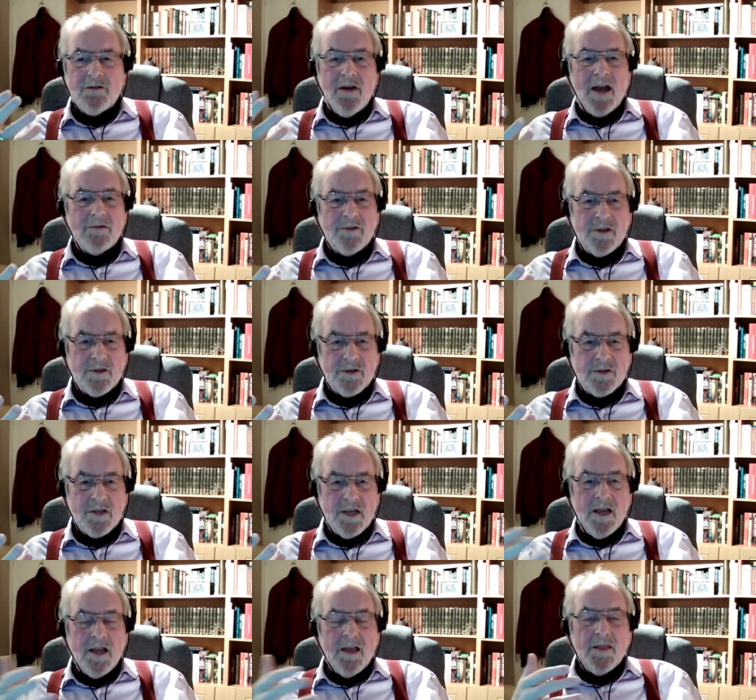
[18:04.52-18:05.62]
around us,
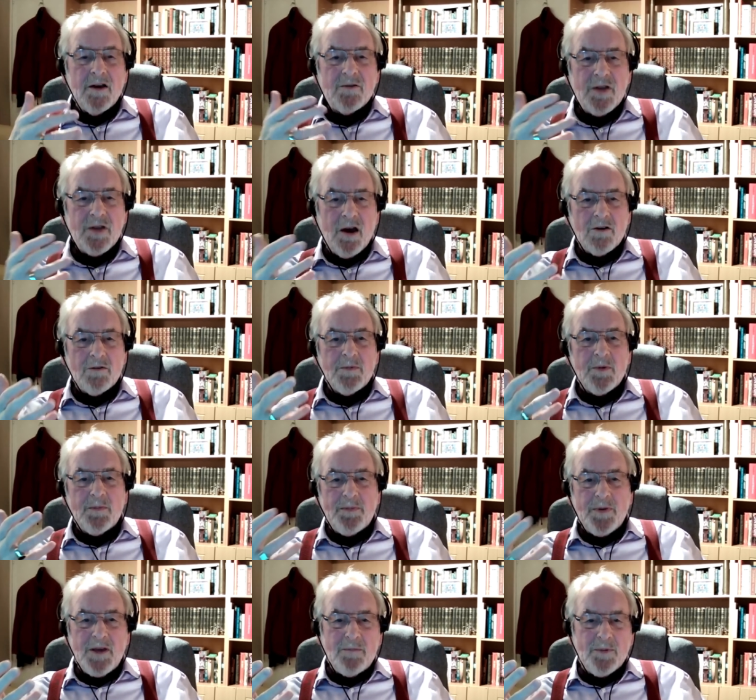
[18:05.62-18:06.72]
those horrible
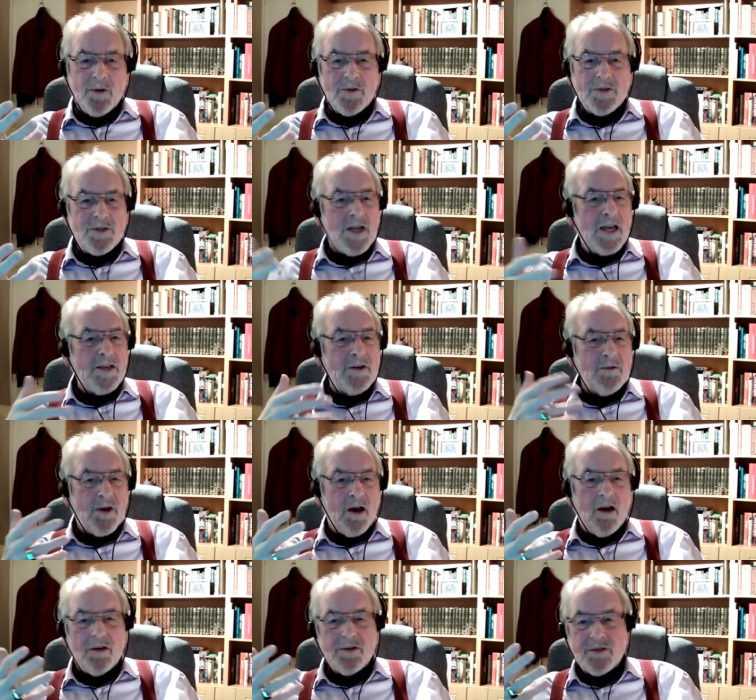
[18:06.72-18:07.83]
people who say, you
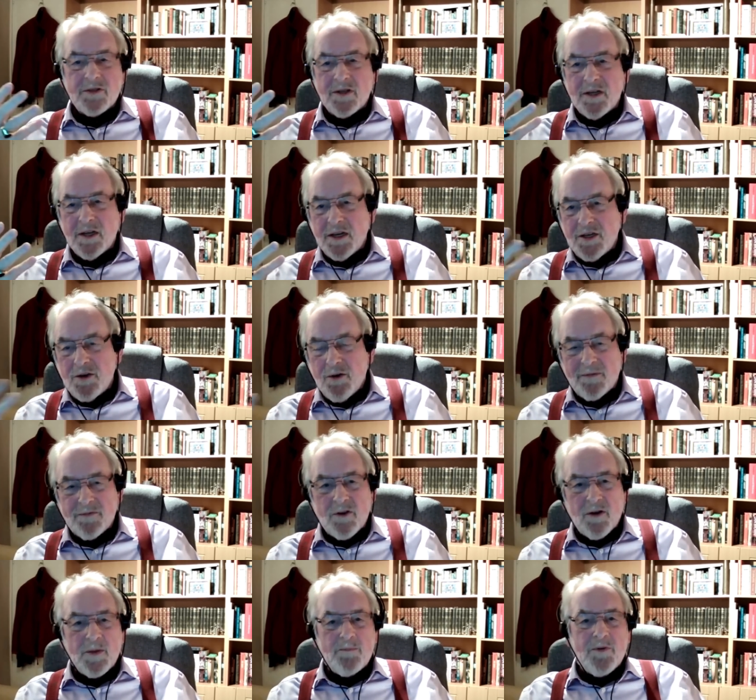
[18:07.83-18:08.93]
can't, you haven't
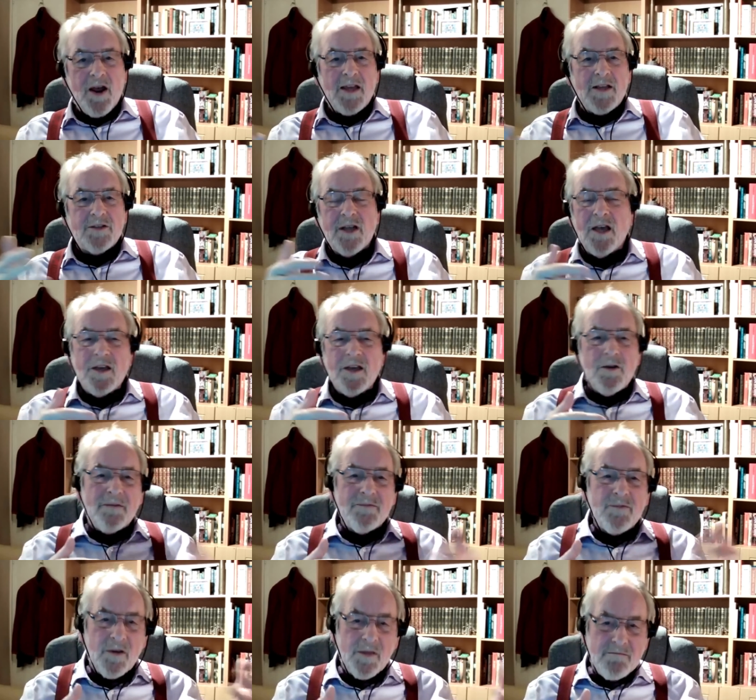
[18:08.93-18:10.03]
got the brains, you
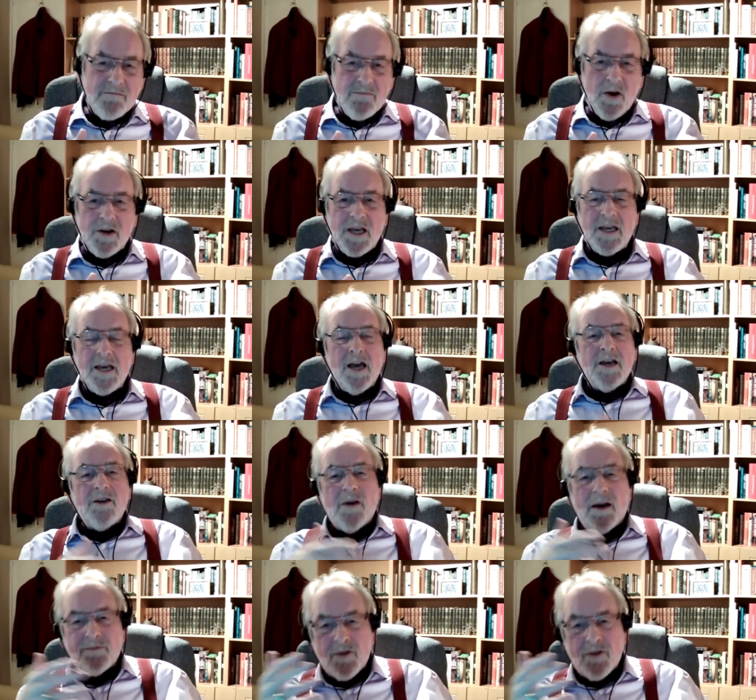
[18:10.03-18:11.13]
haven't got the money, you
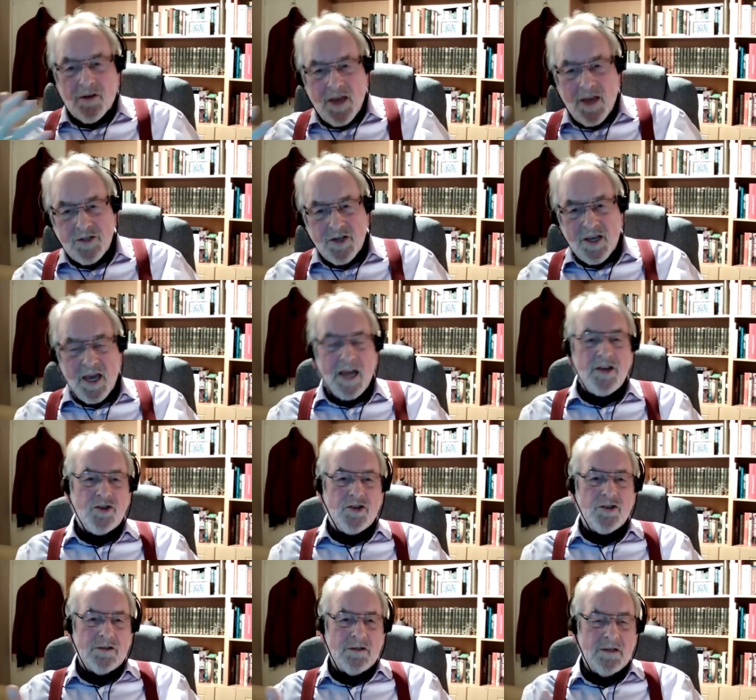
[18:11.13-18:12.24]
haven't got the
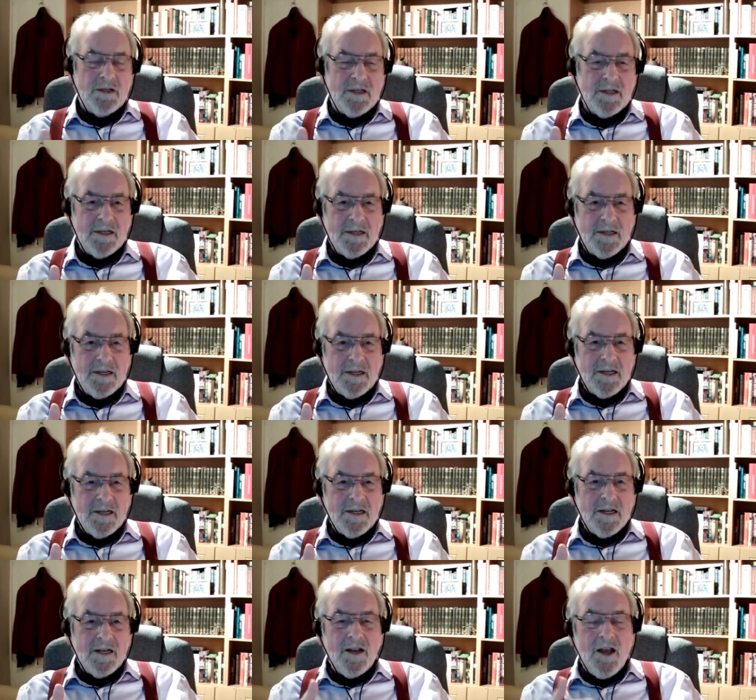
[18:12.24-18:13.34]
education,
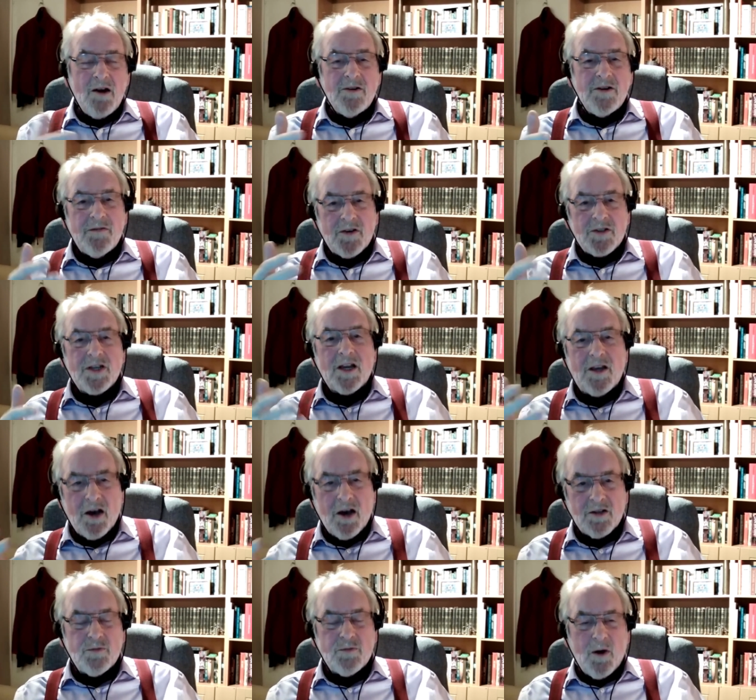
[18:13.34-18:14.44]
load of utter
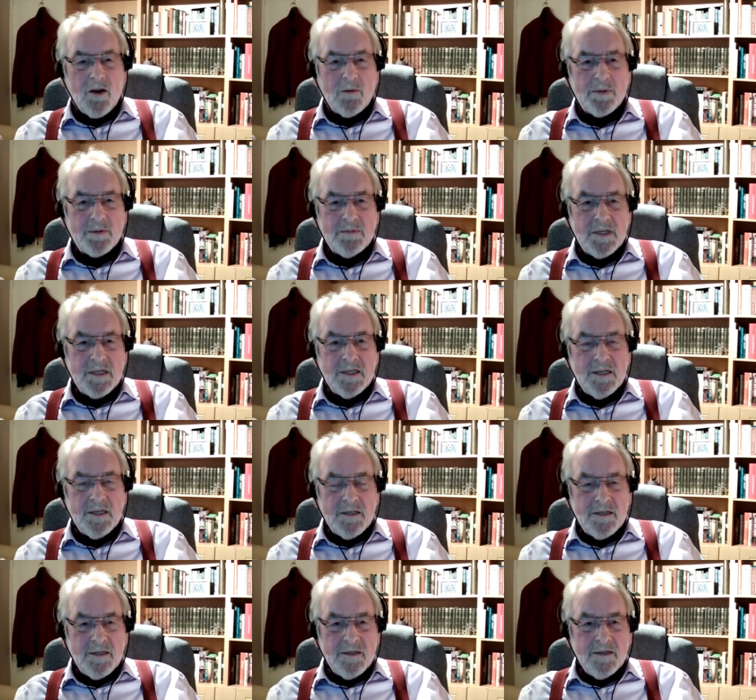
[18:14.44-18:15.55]
codswallop.
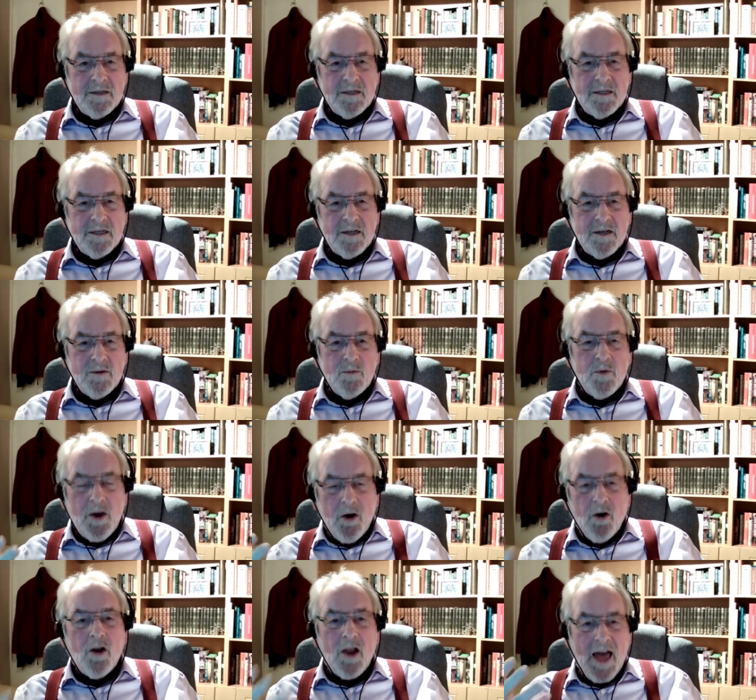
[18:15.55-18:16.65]
We
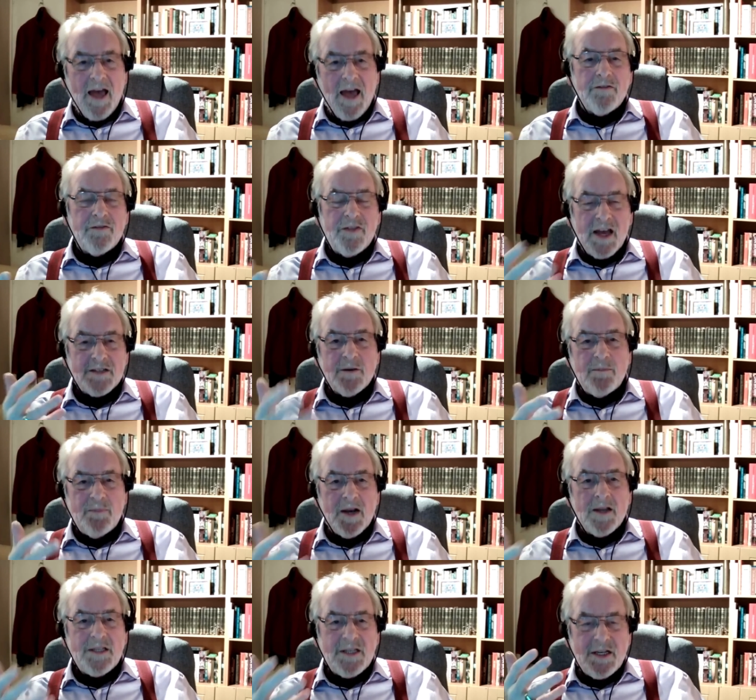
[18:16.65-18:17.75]
all have that
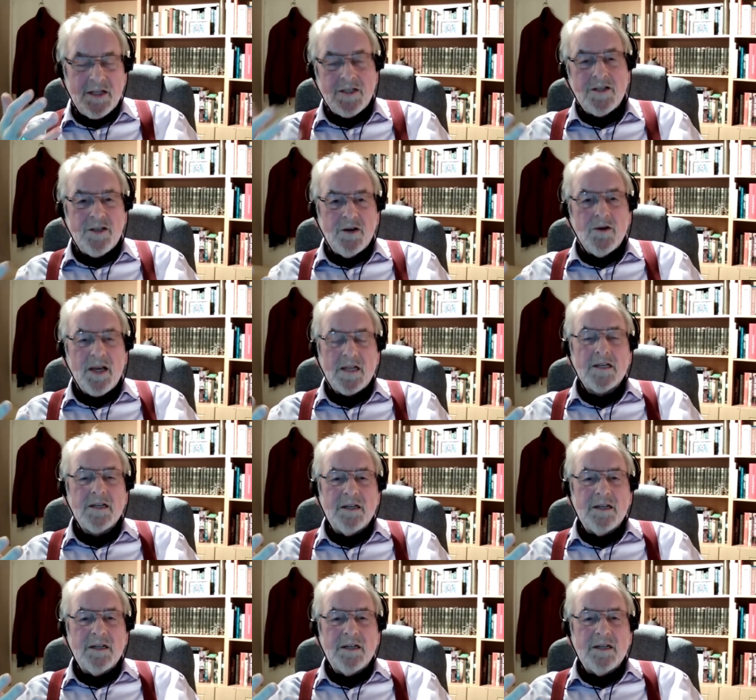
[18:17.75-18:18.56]
ability to do it.